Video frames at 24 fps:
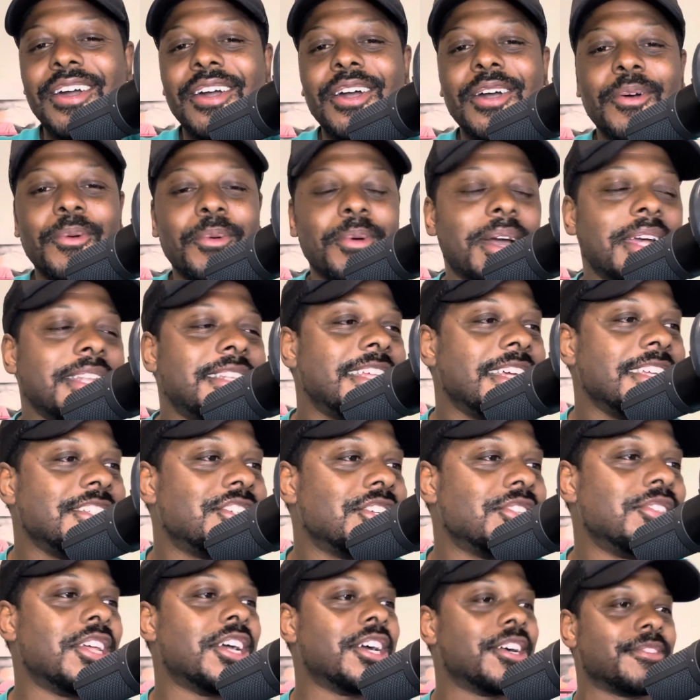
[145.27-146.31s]
What did you
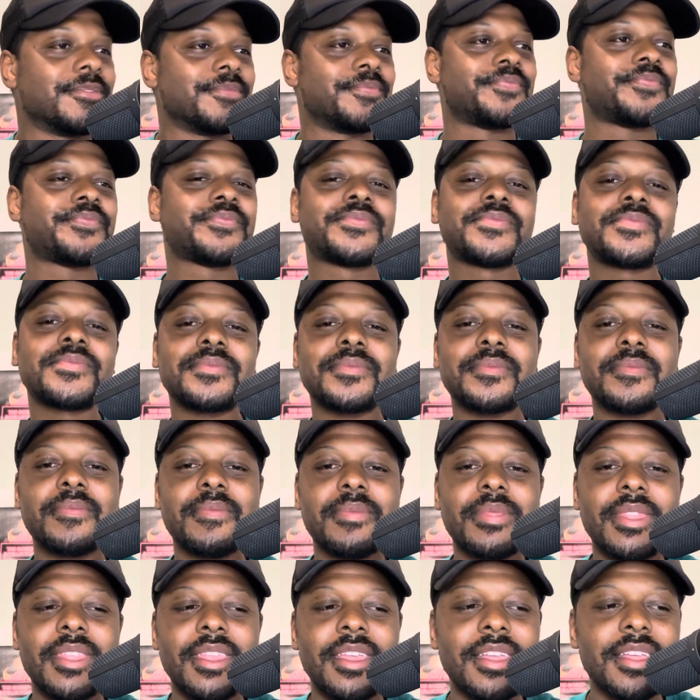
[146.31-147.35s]
do?
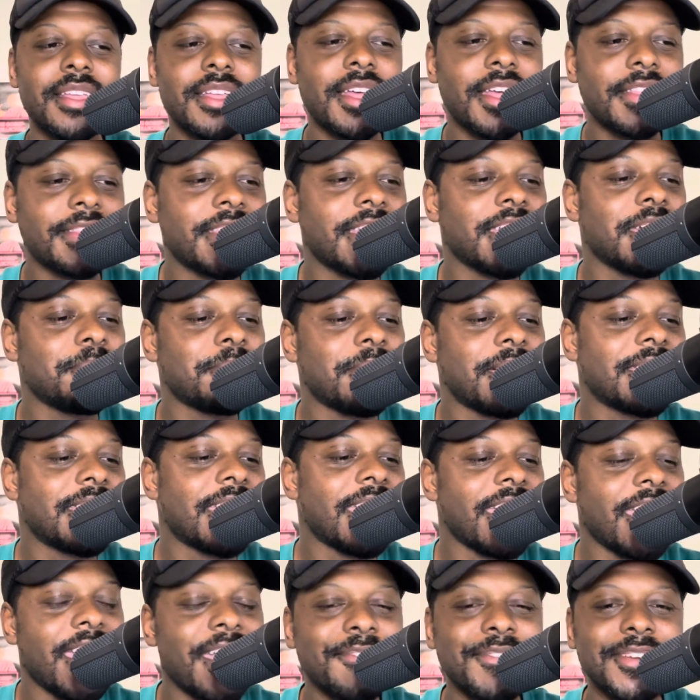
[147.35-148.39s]
I think about
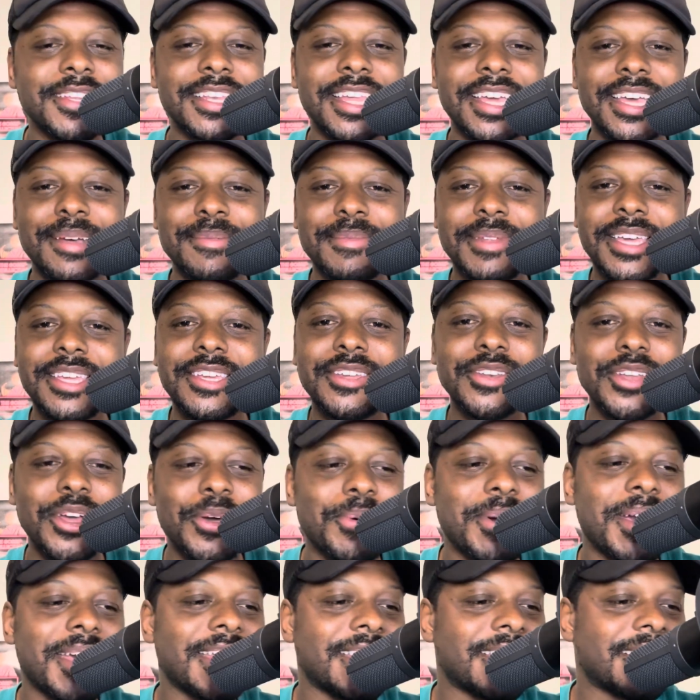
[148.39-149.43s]
that every day. I'm like, you know
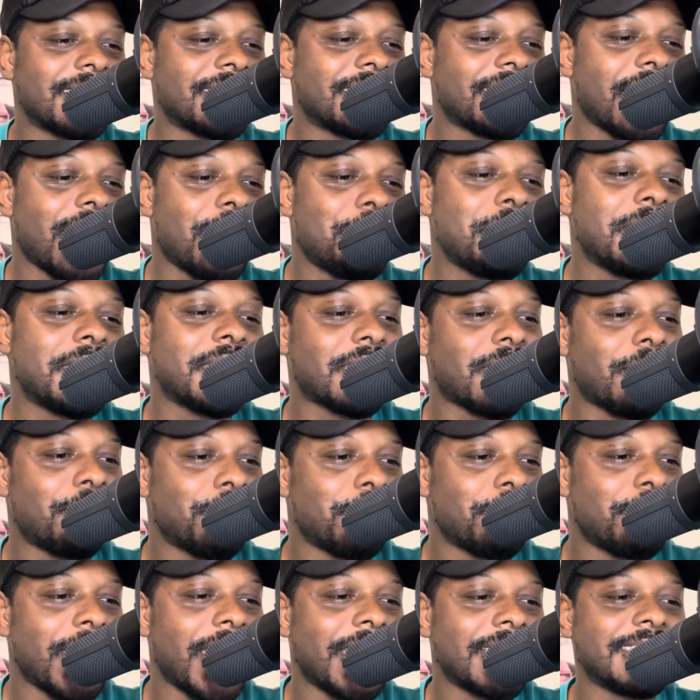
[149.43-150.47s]
what? I made a couple
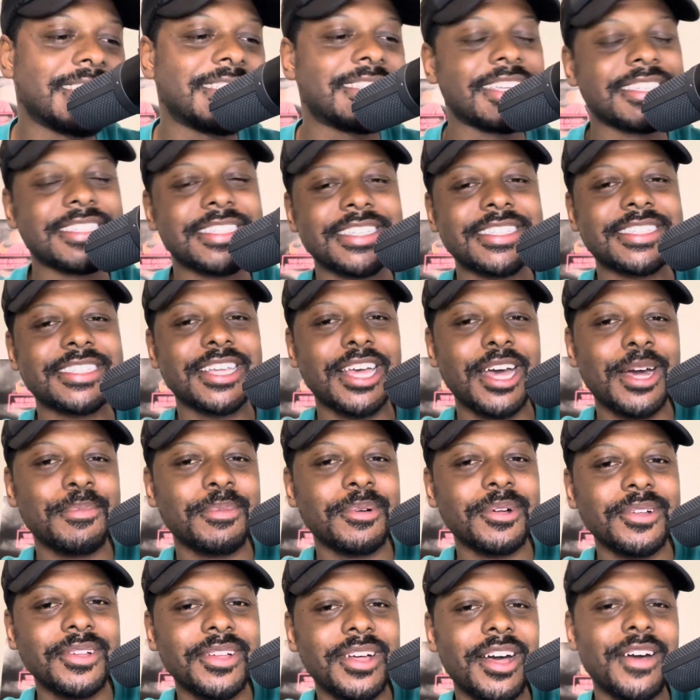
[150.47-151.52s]
bad decisions,
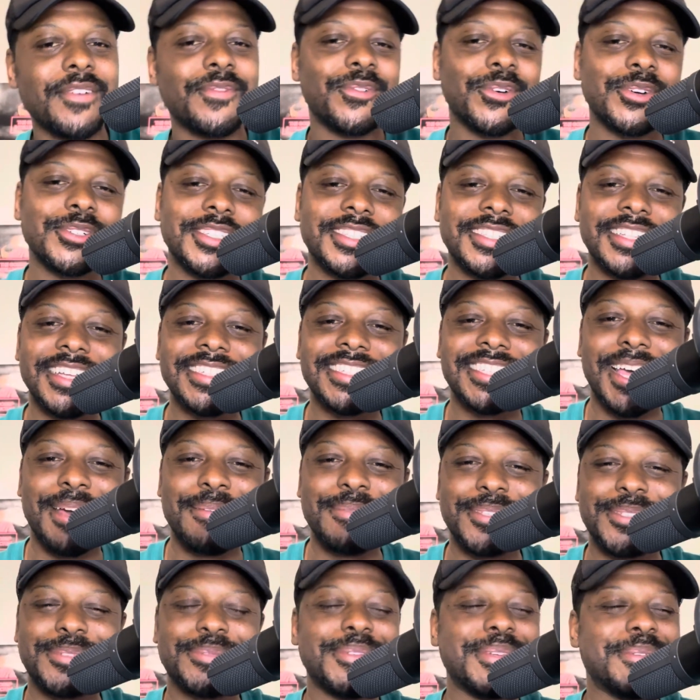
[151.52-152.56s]
couple unfortunate things
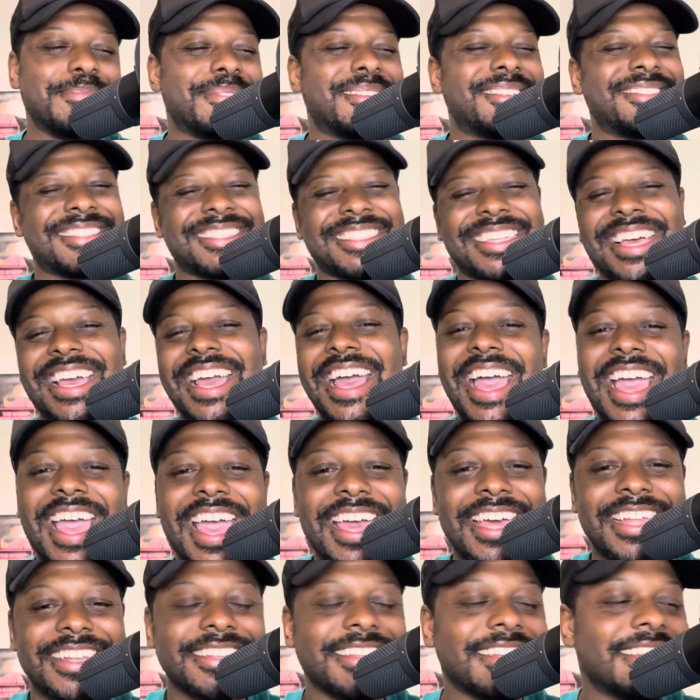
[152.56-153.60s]
happened to me, but it's like I
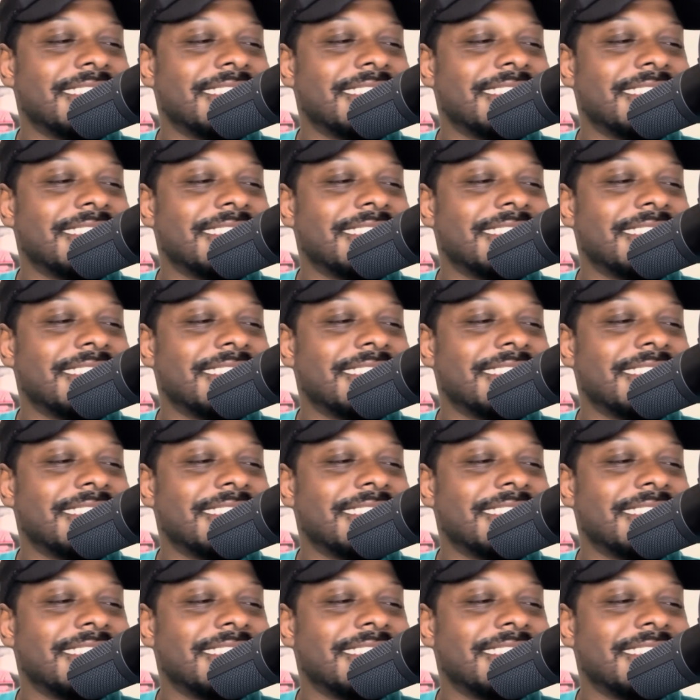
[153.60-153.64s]
had